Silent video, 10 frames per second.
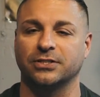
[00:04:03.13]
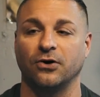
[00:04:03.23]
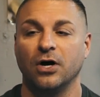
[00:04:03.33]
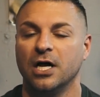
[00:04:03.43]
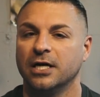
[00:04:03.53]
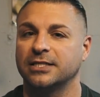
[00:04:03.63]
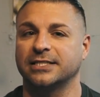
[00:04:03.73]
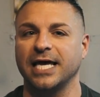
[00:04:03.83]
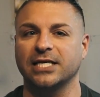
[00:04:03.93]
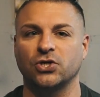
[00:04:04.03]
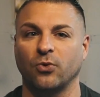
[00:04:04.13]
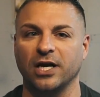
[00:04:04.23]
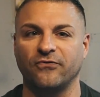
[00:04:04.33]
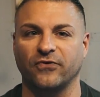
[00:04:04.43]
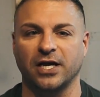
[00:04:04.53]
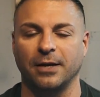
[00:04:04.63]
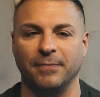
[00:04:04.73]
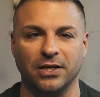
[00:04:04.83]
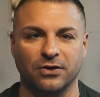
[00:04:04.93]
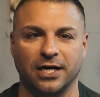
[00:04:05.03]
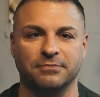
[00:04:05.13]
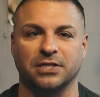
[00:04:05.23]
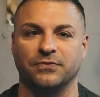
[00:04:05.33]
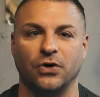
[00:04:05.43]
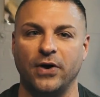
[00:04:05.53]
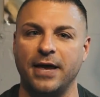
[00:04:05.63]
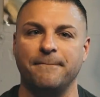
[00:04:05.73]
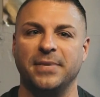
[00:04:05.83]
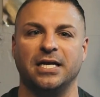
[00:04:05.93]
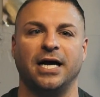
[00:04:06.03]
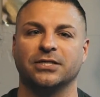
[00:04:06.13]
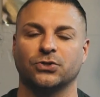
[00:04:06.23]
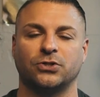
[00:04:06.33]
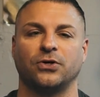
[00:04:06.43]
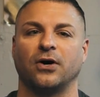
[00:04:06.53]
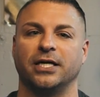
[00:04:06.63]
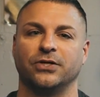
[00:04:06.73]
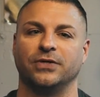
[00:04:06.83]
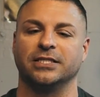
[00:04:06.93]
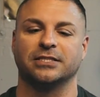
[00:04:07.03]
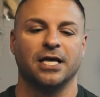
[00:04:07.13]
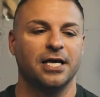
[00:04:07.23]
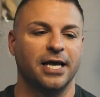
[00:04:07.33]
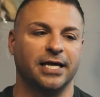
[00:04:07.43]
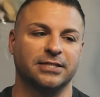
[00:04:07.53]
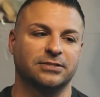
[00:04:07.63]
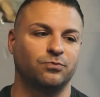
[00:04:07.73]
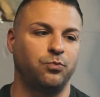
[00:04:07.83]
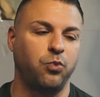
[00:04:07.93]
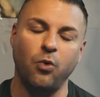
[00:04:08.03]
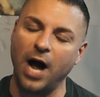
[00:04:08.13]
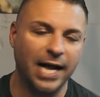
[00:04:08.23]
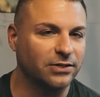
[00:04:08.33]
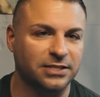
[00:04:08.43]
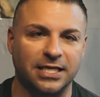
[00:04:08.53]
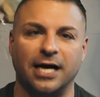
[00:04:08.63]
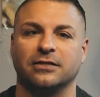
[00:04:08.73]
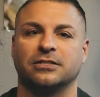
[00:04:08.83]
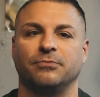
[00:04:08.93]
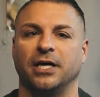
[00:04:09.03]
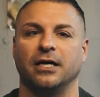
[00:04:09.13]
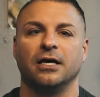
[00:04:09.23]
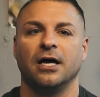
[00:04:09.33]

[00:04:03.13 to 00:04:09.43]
So to take 20 freaking milligrams of Yohimbine hydrochloride, dude, is wild style to me.